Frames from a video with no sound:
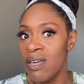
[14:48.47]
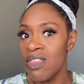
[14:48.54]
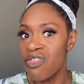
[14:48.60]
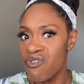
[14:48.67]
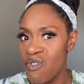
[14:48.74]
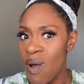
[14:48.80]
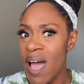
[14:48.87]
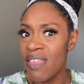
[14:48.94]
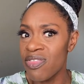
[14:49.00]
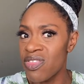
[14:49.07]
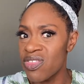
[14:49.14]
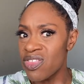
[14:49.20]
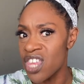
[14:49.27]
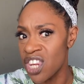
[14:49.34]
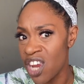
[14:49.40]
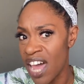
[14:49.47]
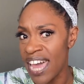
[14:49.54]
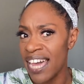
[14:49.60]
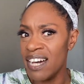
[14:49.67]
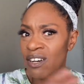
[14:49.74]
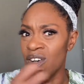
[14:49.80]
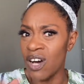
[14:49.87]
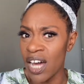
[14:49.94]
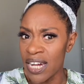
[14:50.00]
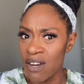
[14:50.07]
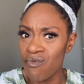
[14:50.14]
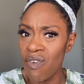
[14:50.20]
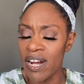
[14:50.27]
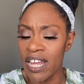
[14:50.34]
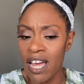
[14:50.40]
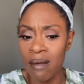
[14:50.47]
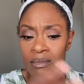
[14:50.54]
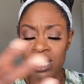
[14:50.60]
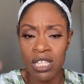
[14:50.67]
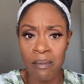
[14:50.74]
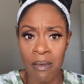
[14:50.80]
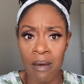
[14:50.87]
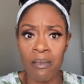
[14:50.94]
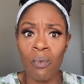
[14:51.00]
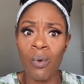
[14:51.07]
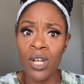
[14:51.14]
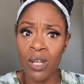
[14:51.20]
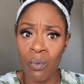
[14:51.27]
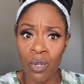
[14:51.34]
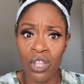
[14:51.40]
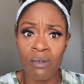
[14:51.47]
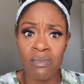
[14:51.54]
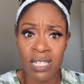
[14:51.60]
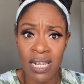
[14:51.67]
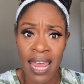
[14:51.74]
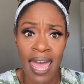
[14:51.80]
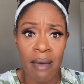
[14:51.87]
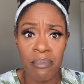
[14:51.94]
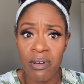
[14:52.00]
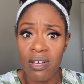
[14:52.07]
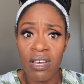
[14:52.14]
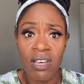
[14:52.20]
throughout the night and running up to the moment when you want them to nap.